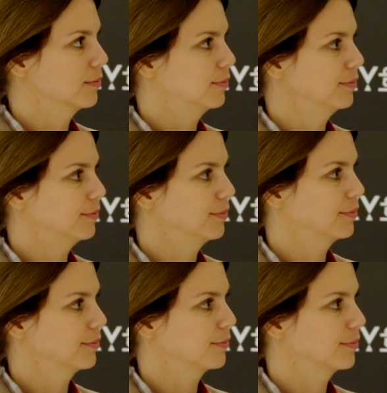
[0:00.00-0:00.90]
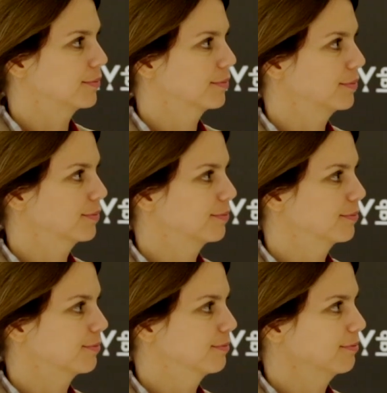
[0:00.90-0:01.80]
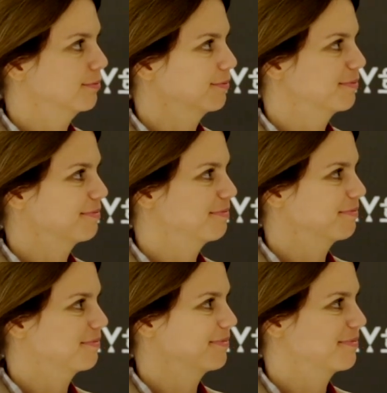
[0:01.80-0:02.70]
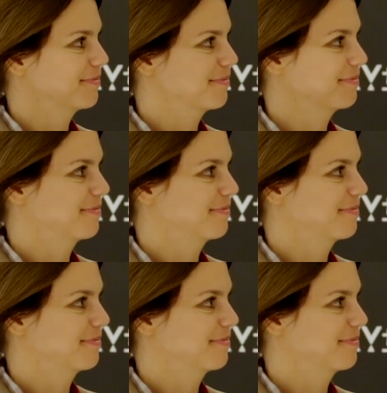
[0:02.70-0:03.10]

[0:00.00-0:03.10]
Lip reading: The person shown says nothing.